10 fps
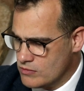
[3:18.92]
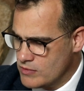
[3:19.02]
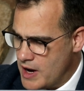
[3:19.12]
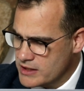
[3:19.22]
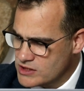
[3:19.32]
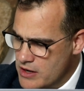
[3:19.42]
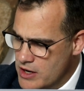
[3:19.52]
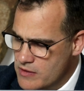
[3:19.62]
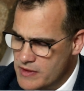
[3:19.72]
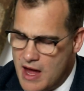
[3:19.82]
Right, and so and
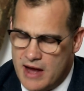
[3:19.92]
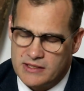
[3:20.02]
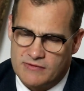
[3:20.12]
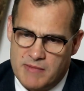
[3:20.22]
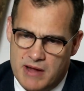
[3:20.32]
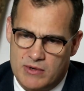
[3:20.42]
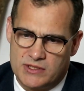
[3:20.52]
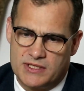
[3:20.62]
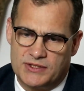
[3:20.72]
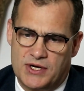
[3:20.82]
who are the active
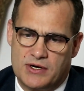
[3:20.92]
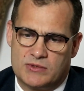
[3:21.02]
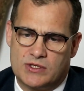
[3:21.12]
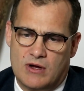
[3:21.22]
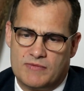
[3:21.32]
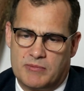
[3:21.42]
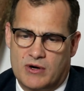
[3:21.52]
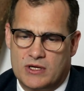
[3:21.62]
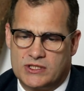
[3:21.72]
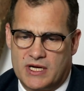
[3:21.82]
members in terms of the
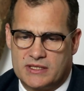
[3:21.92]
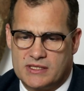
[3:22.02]
project